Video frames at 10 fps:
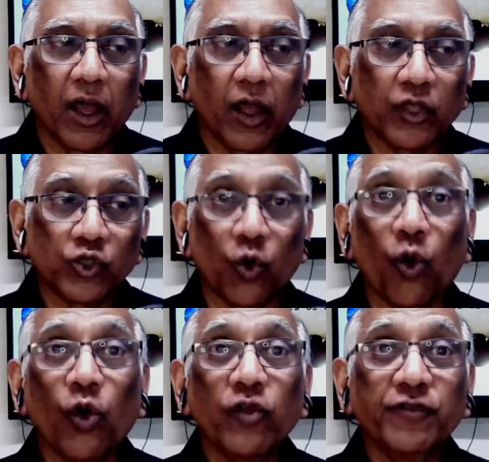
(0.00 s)
So
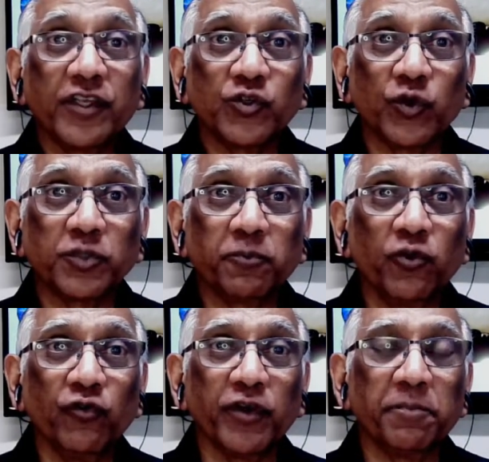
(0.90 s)
all of this was
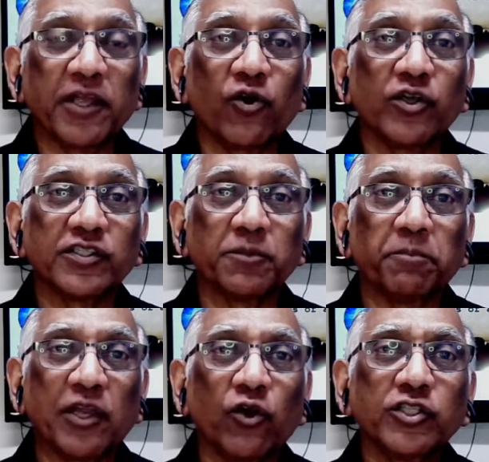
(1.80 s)
proven
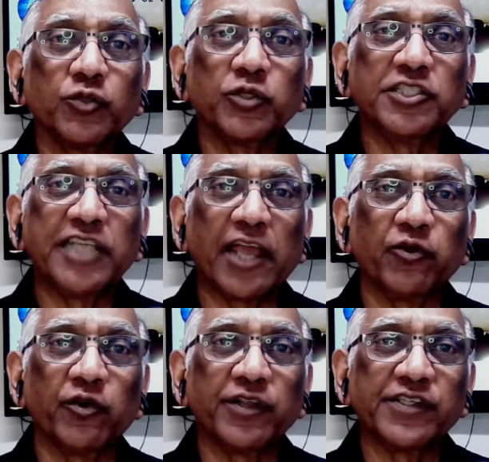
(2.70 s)
because it was
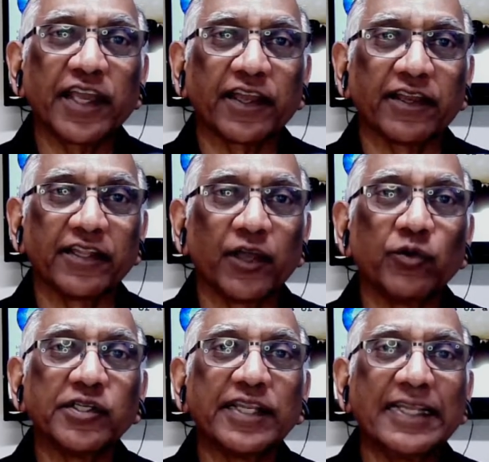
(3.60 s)
January 2nd, there
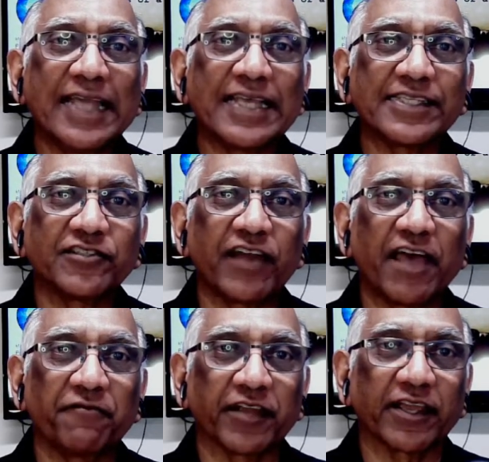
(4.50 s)
was less
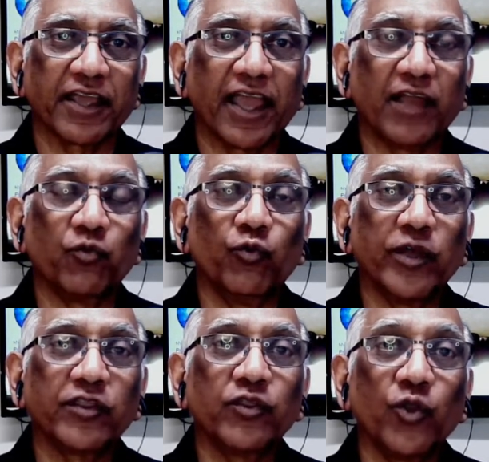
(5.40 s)
traffic. And
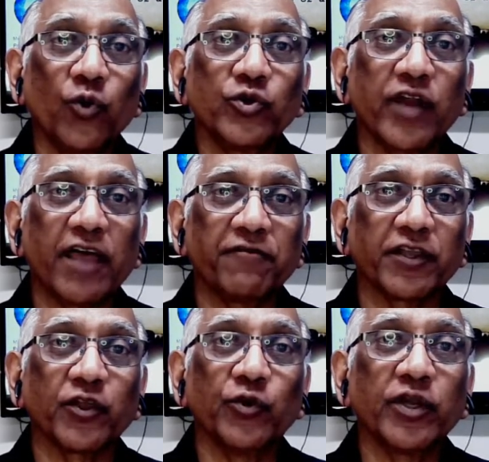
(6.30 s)
with no traffic,
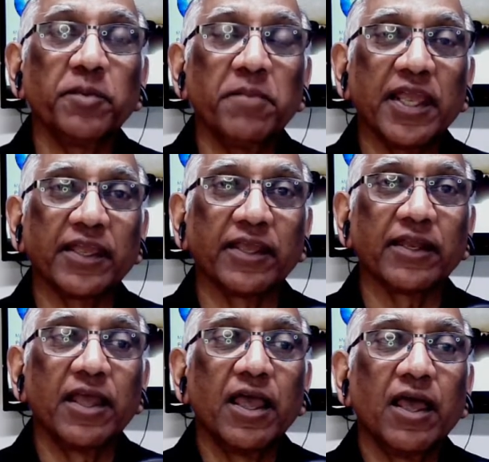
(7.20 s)
you can make it
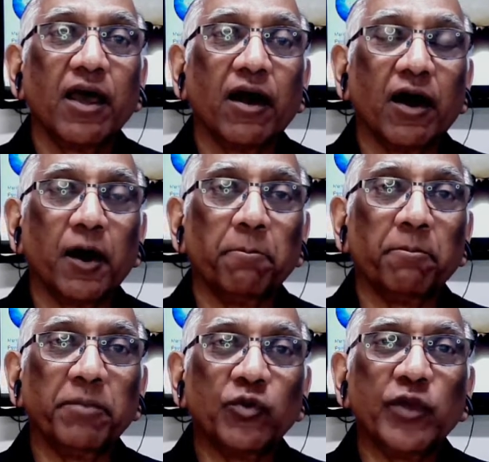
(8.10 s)

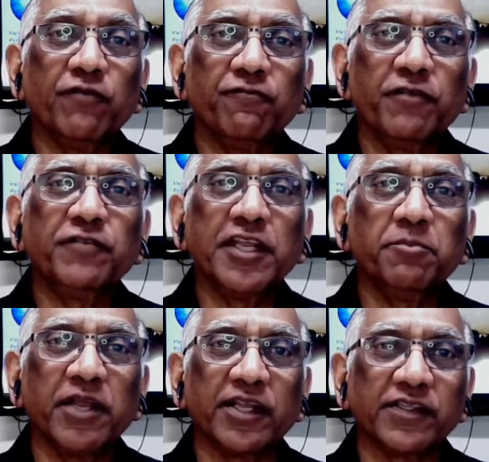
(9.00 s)
between 15
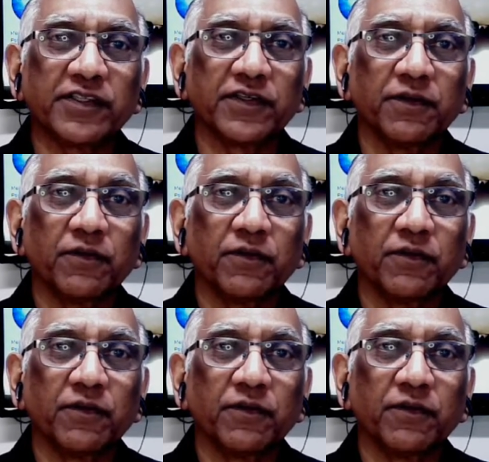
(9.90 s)
minutes